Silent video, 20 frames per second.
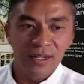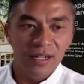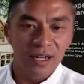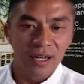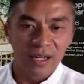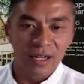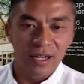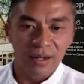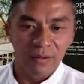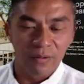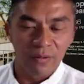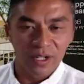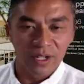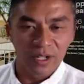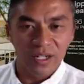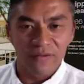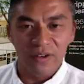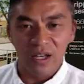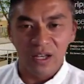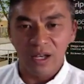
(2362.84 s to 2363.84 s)
uh, and was
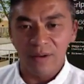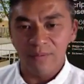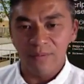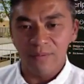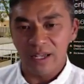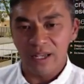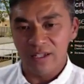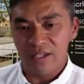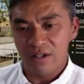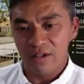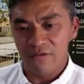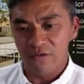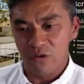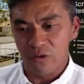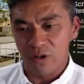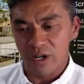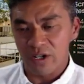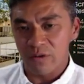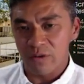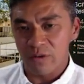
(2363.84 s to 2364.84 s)
developed as sort of
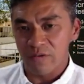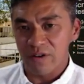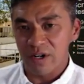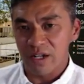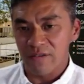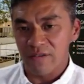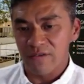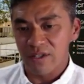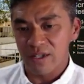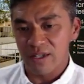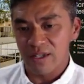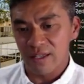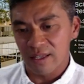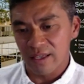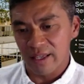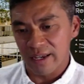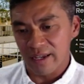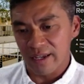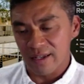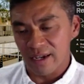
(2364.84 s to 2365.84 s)
drug derivatives in the
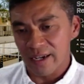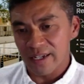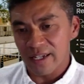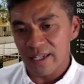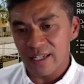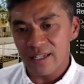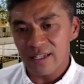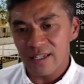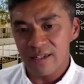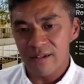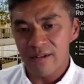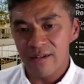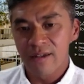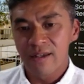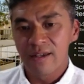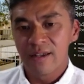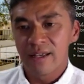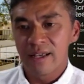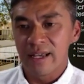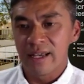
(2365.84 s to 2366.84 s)
late nineties.
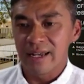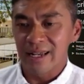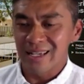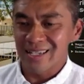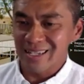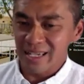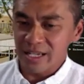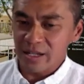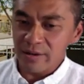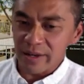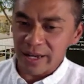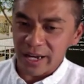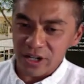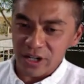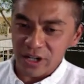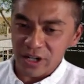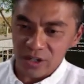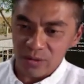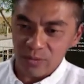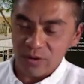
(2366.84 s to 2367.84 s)
And as single
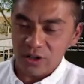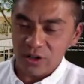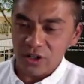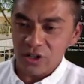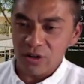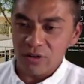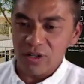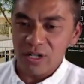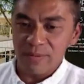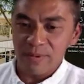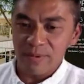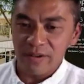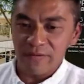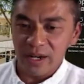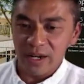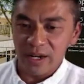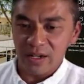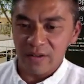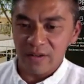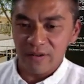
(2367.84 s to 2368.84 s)
agents were shown to be
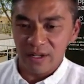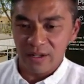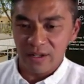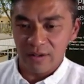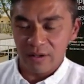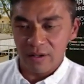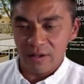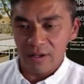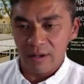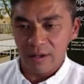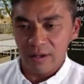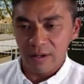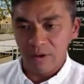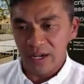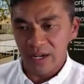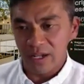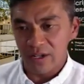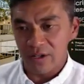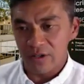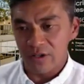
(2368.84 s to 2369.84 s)
effective at um,
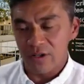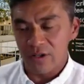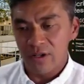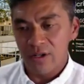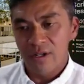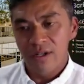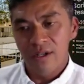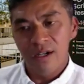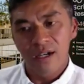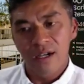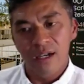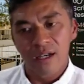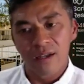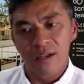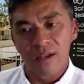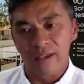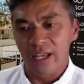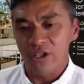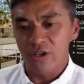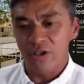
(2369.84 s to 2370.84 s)
preventing uh,
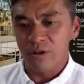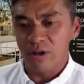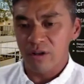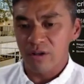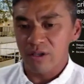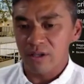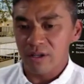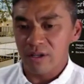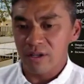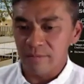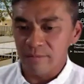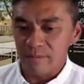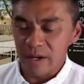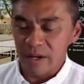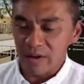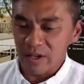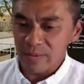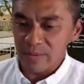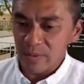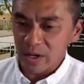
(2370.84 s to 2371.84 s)
cancer growth in
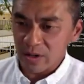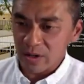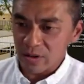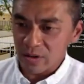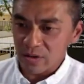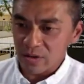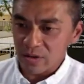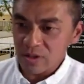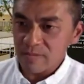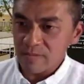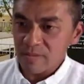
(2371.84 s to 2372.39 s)
mouse models,